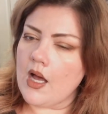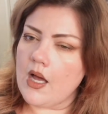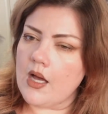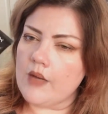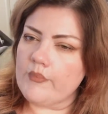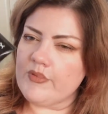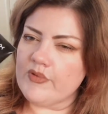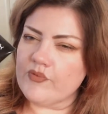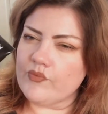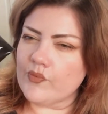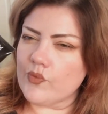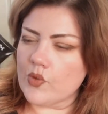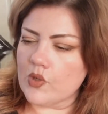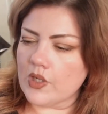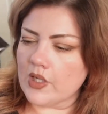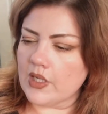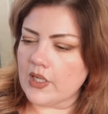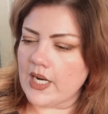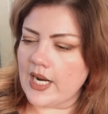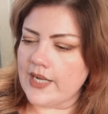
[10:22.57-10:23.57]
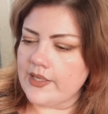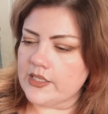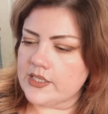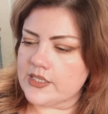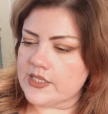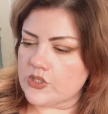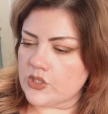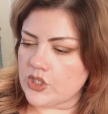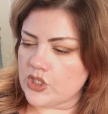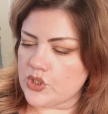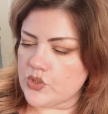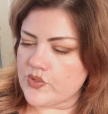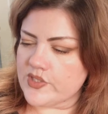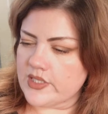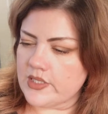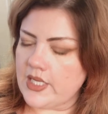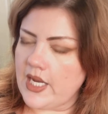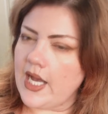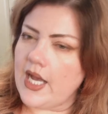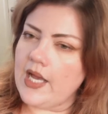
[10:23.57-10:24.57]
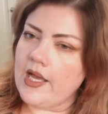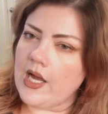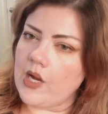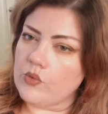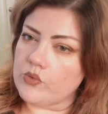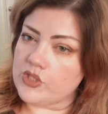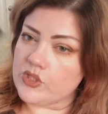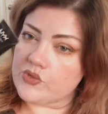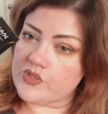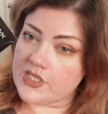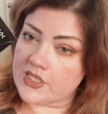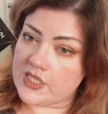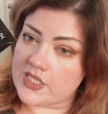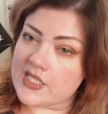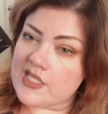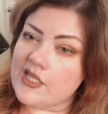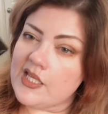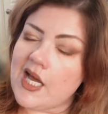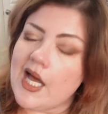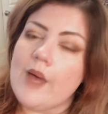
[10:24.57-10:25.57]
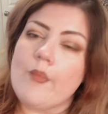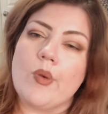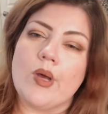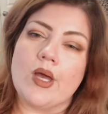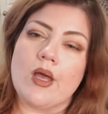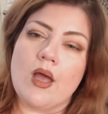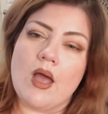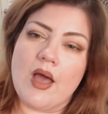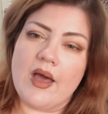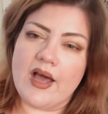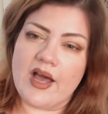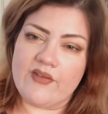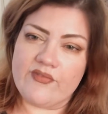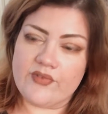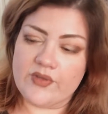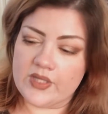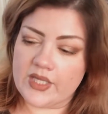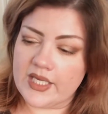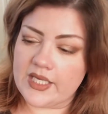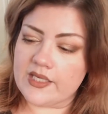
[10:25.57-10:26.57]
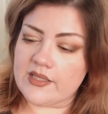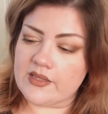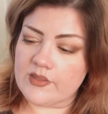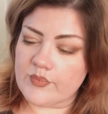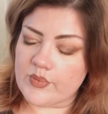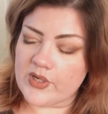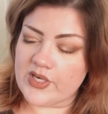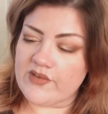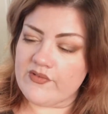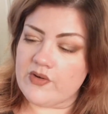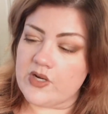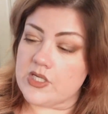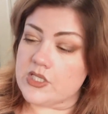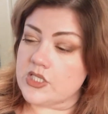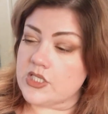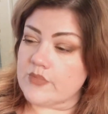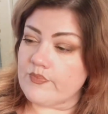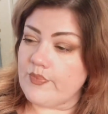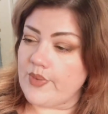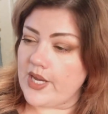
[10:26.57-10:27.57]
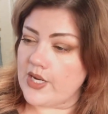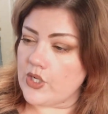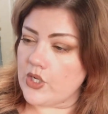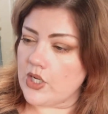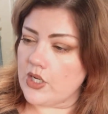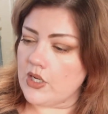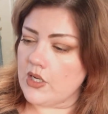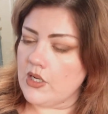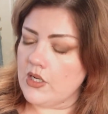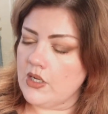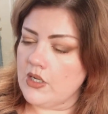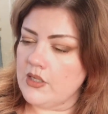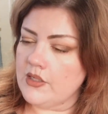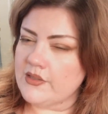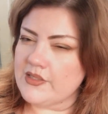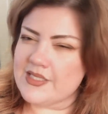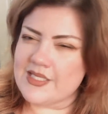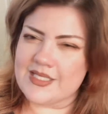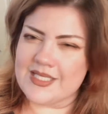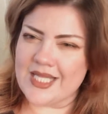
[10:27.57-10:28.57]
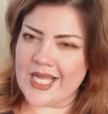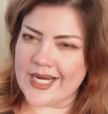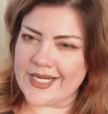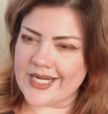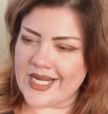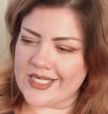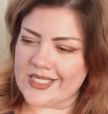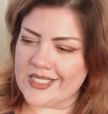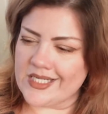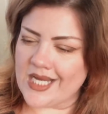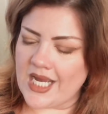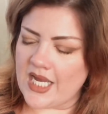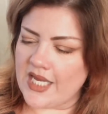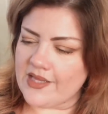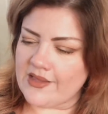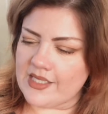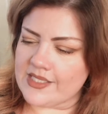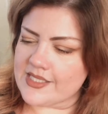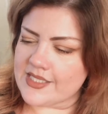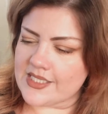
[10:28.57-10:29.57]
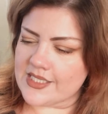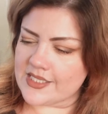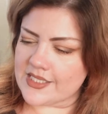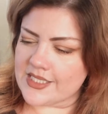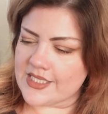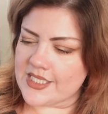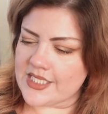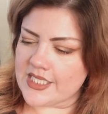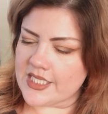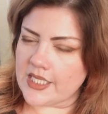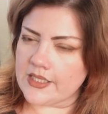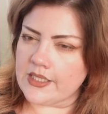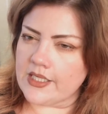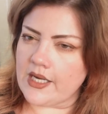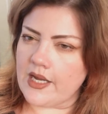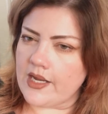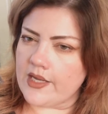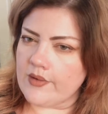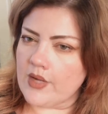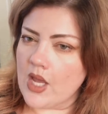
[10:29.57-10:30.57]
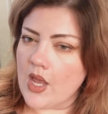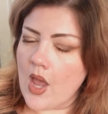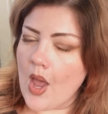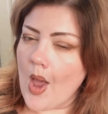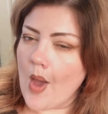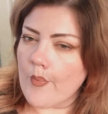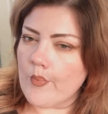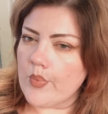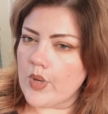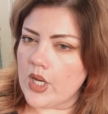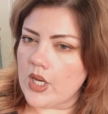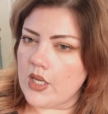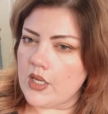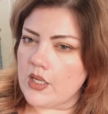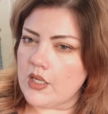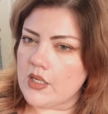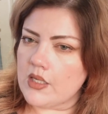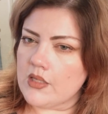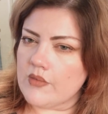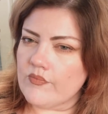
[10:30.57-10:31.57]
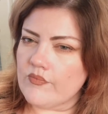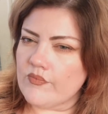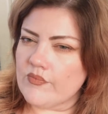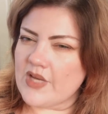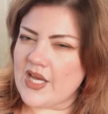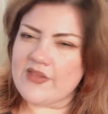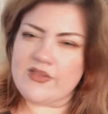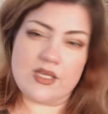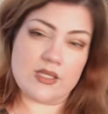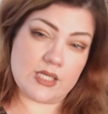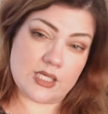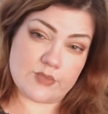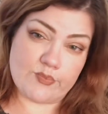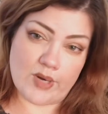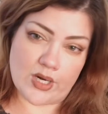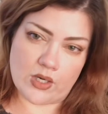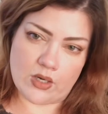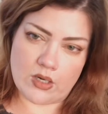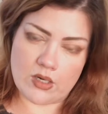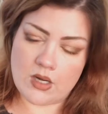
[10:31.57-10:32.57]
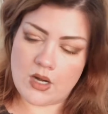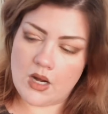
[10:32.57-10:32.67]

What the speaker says: Before I started using that, I was using this a lot, but I feel like the Pretty Fresh is better. This is $9.99, that's $16.99, but I think that's better.